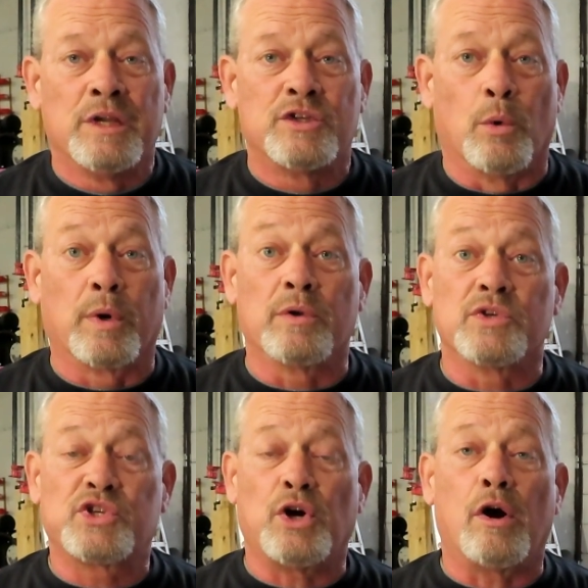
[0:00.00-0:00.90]
So we're
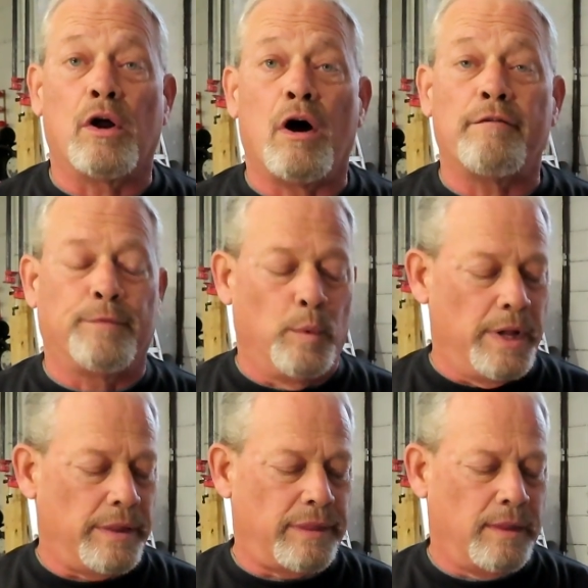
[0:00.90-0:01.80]
going to start off
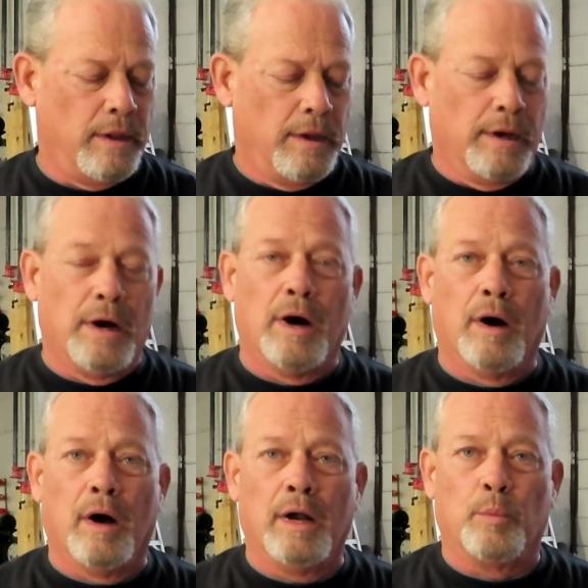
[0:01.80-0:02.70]
with
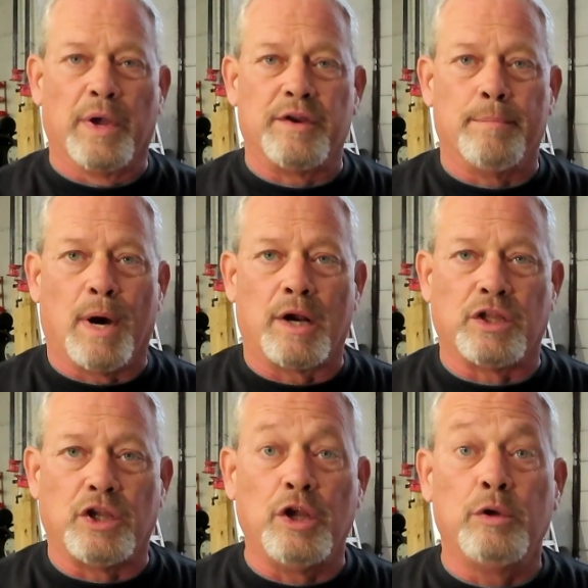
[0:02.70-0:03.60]
whether you bought
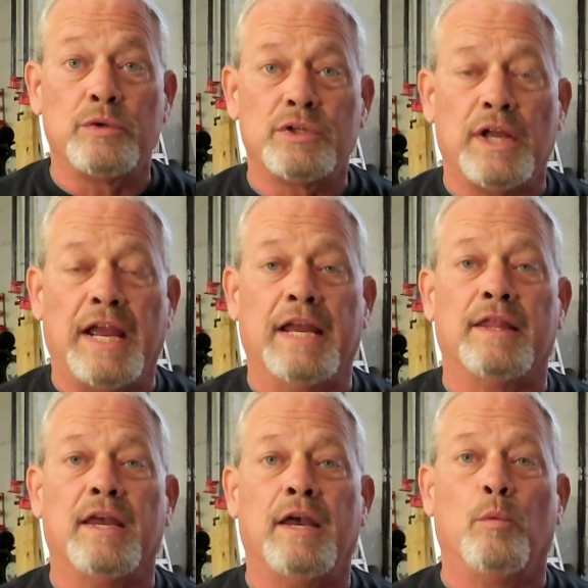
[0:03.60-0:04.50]
it used,
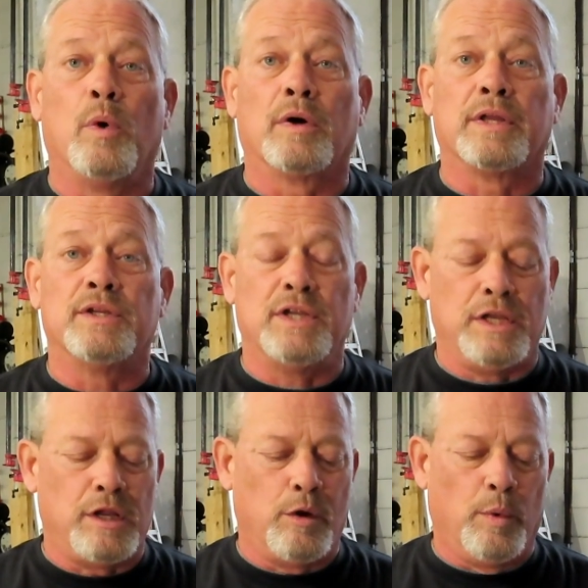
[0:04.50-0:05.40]
and then we'll
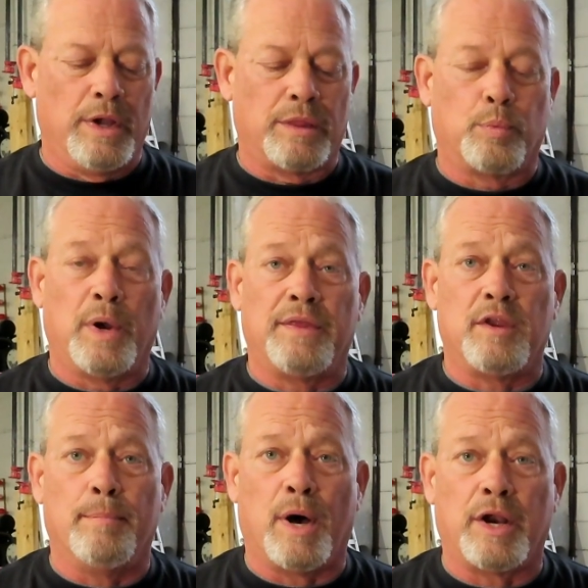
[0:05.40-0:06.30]
continue with whether
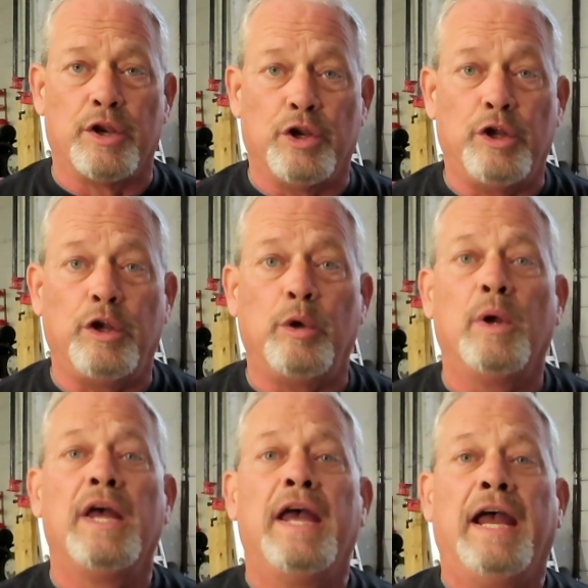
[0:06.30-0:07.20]
you bought it
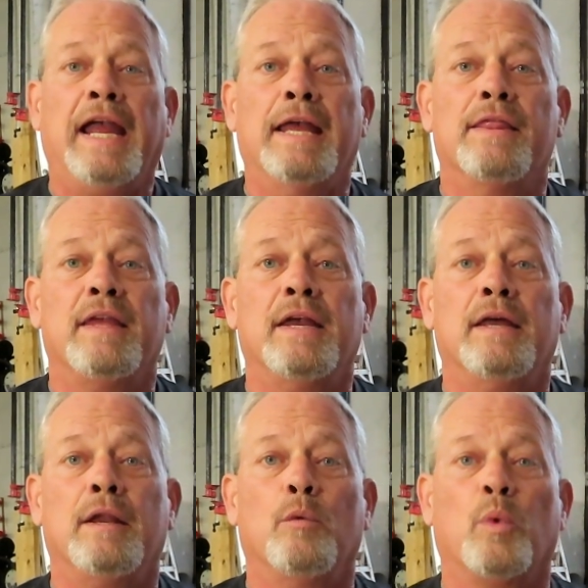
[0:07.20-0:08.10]
new, and
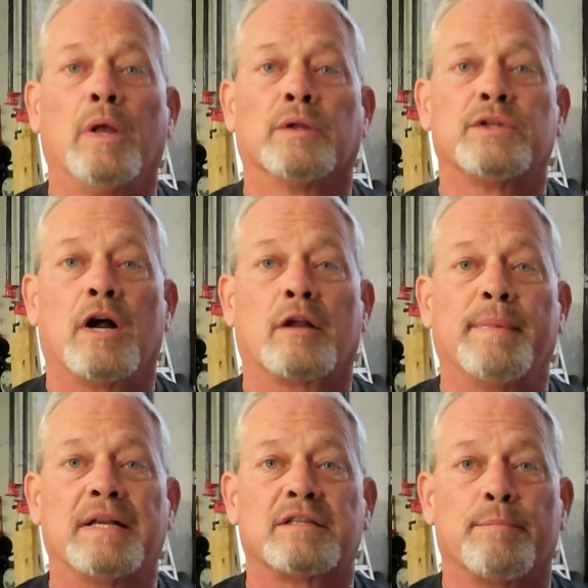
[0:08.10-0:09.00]
then we'll talk
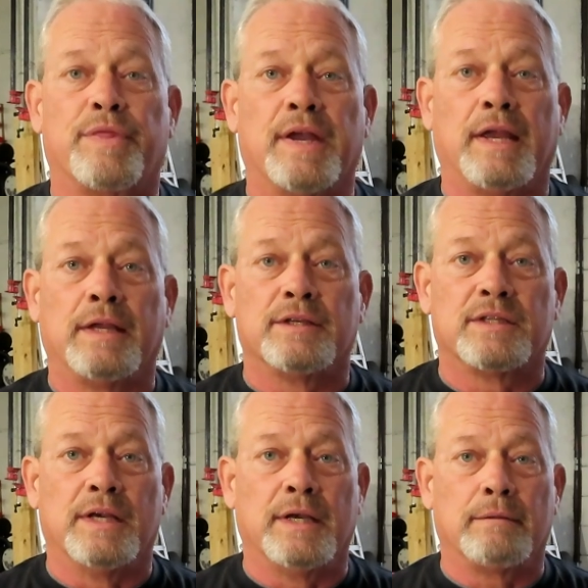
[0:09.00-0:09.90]
about some
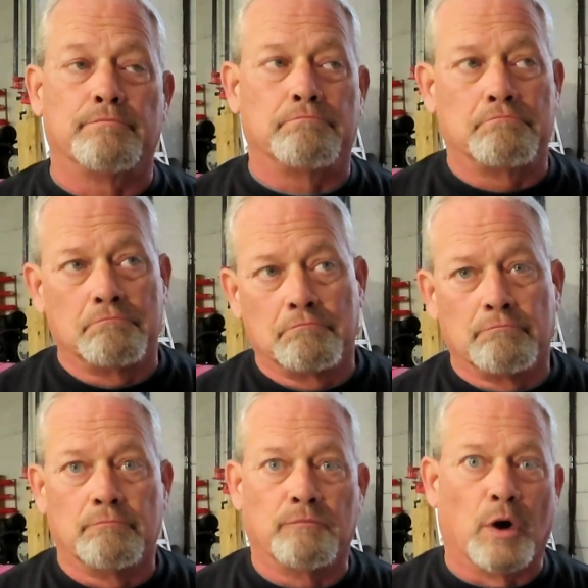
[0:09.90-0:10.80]
things that
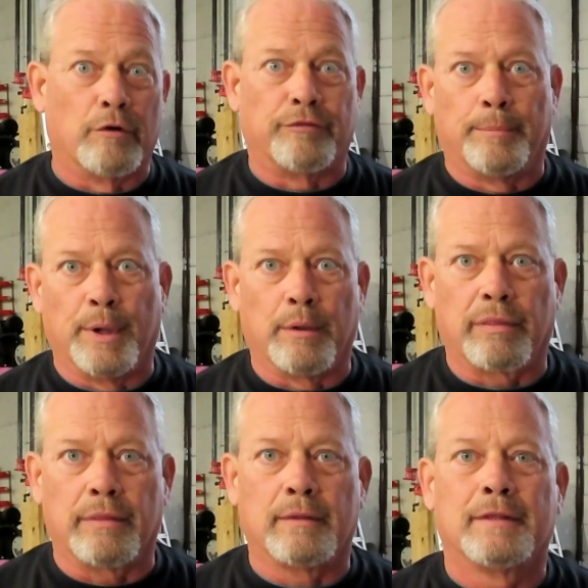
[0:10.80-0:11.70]
are for
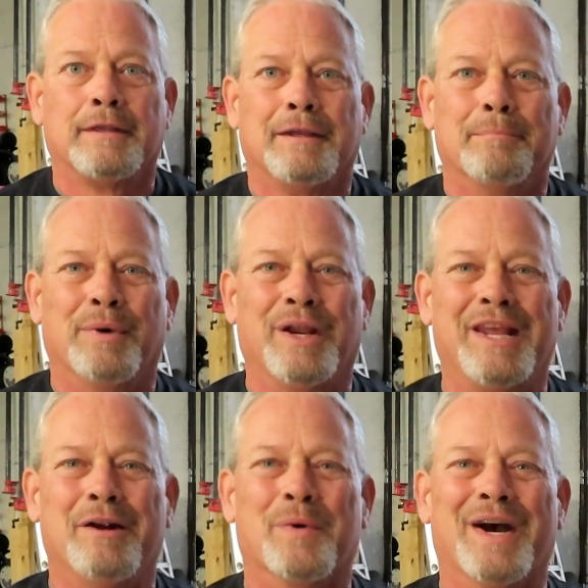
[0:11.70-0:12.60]
both. But
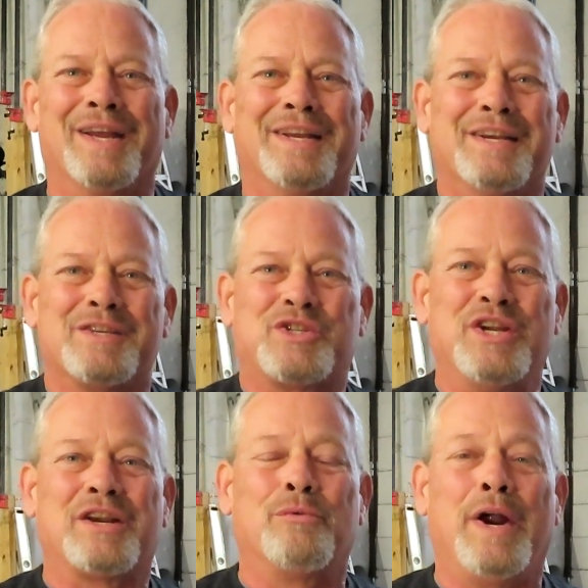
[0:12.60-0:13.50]
anyway,
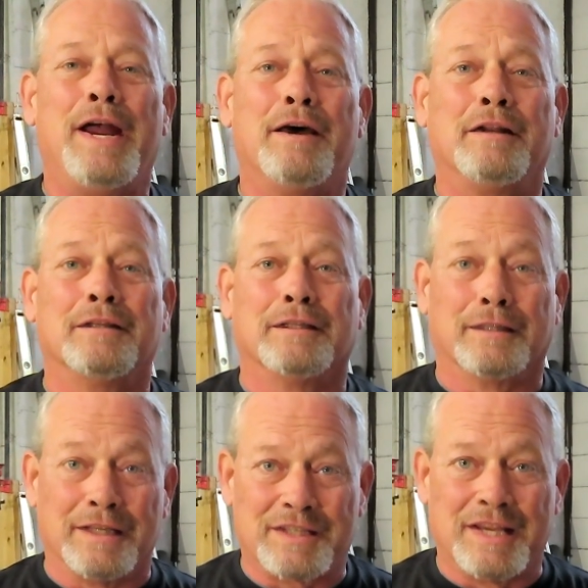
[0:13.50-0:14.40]
stick around,
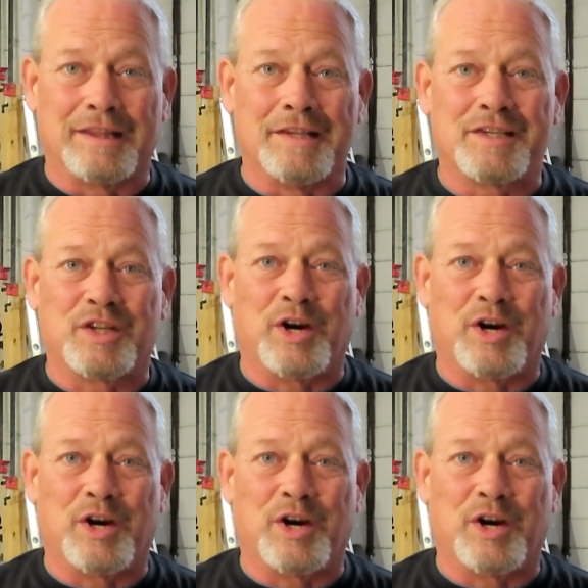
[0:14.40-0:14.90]
let's get this